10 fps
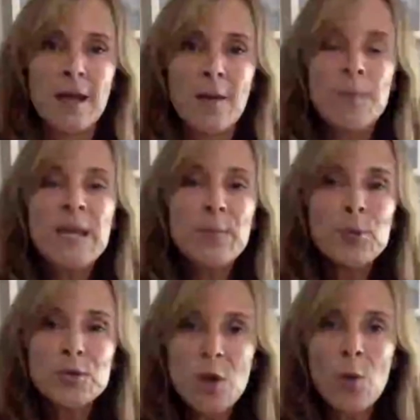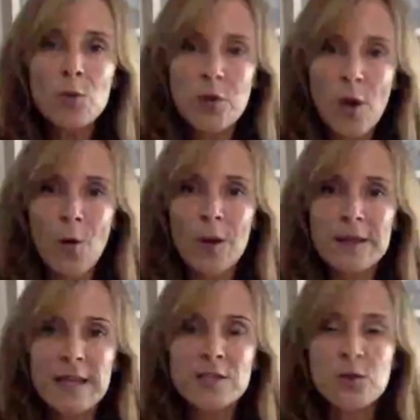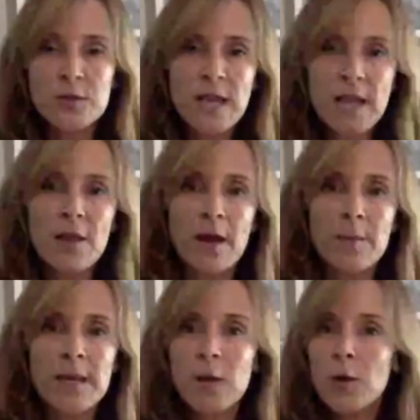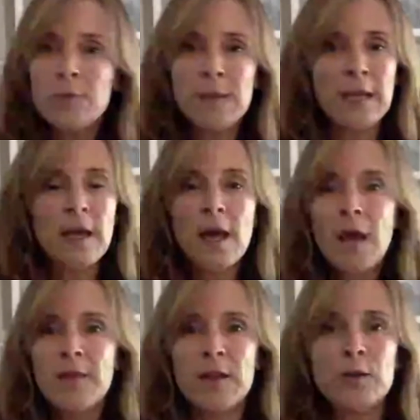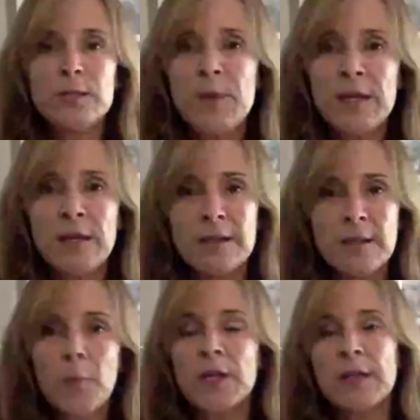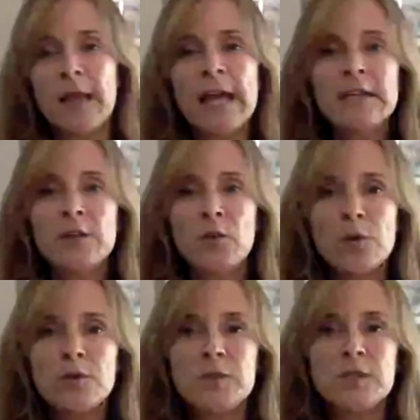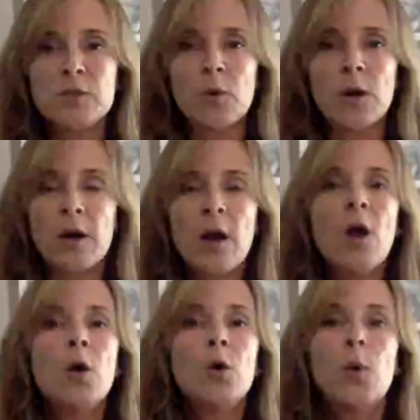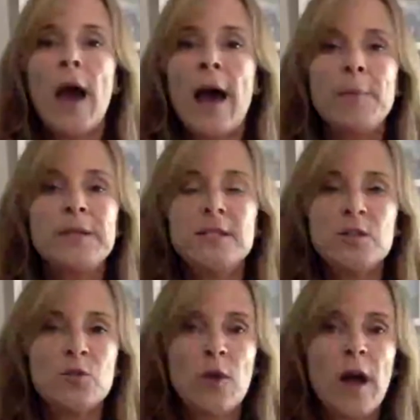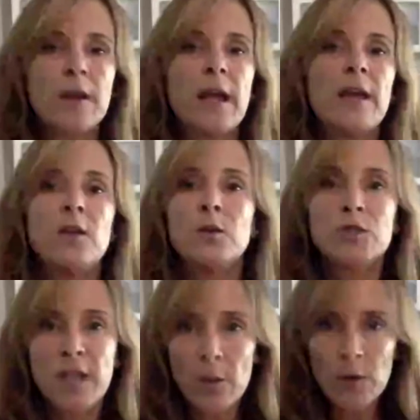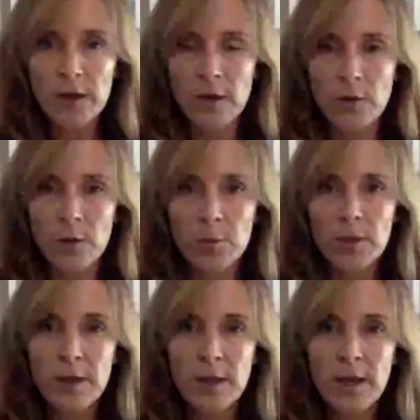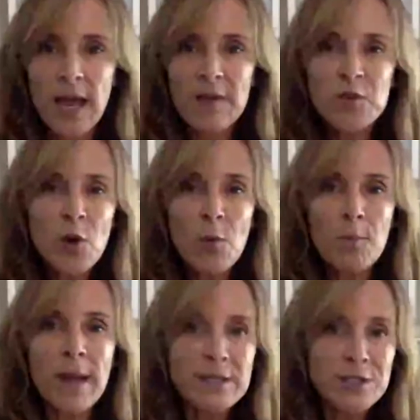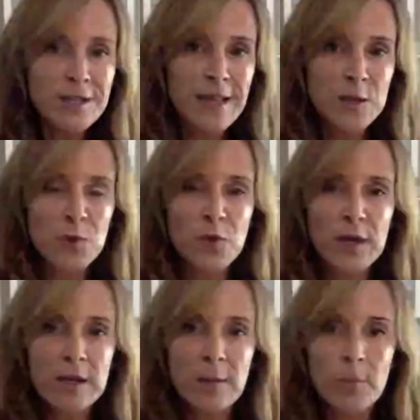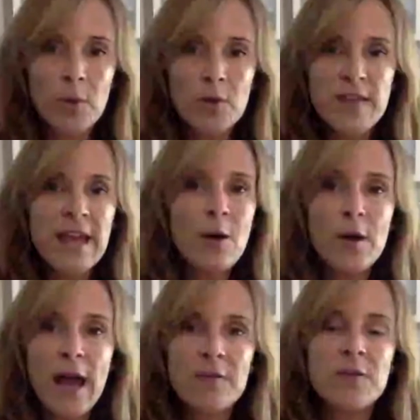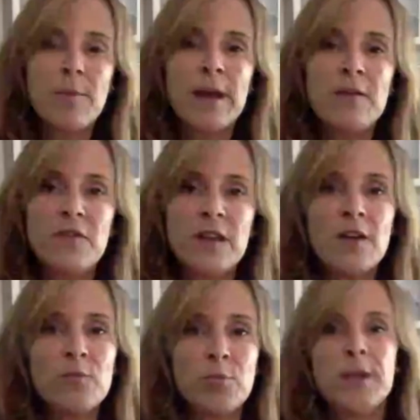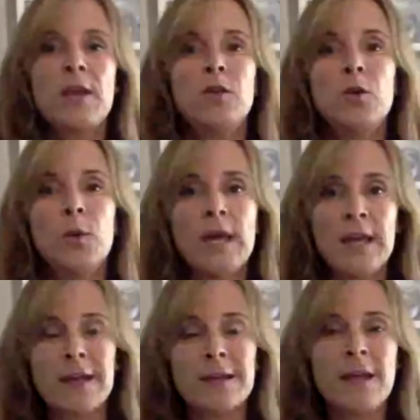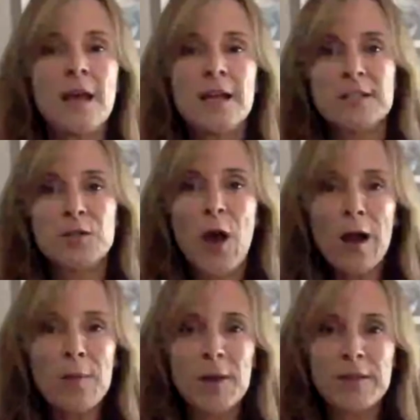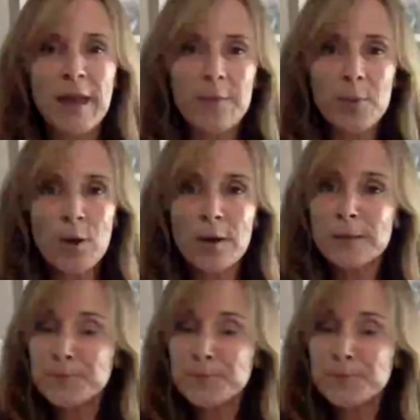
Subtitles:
People don't know unless you tell them. And it could be that you're speaking to someone in line at the grocery store who happens to run a huge networking group. If you don't mention that you've written a book, they don't have the benefit of bringing you in to talk about that book